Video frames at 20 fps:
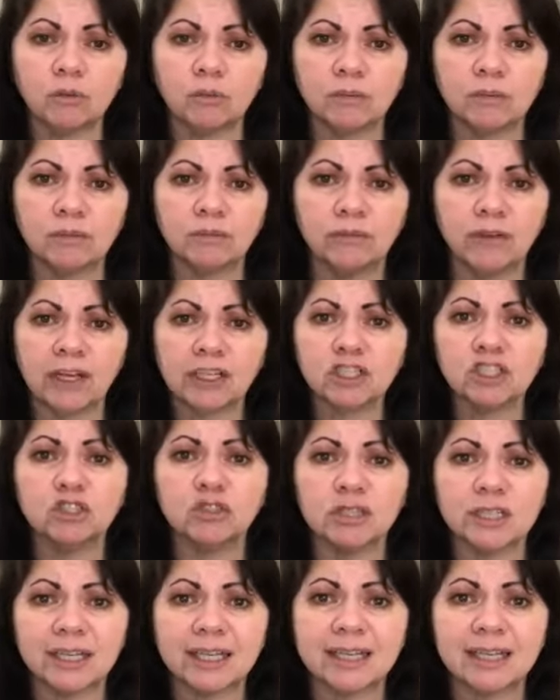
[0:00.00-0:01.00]

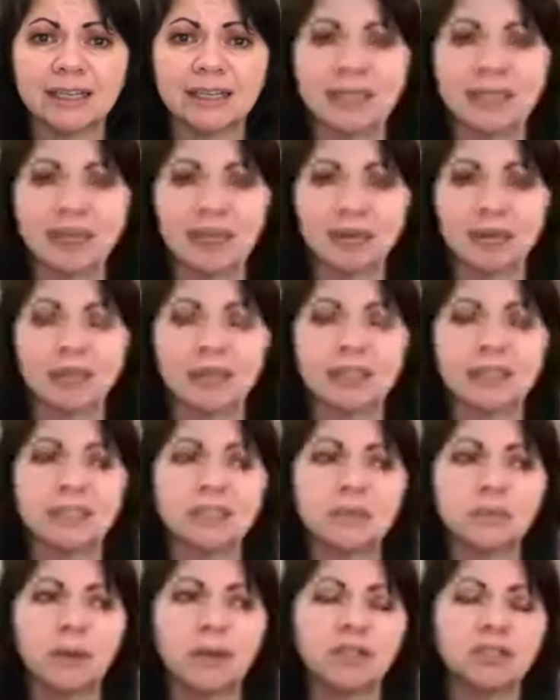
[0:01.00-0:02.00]
ventured in there. And
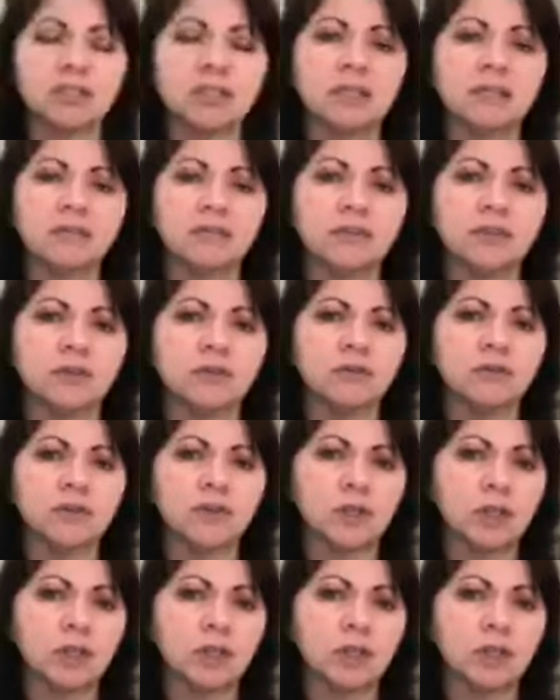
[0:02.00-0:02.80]
especially if the